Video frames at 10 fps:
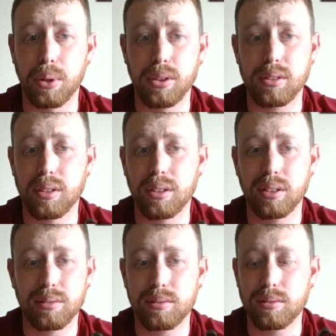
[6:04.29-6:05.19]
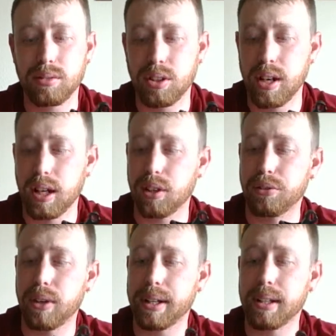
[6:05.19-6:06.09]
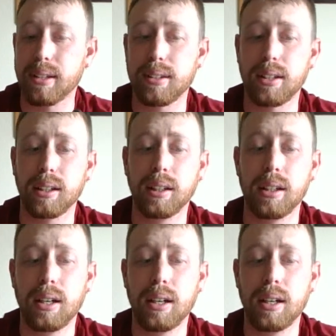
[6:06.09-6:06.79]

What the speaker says: Bersa, you're not going to find anything.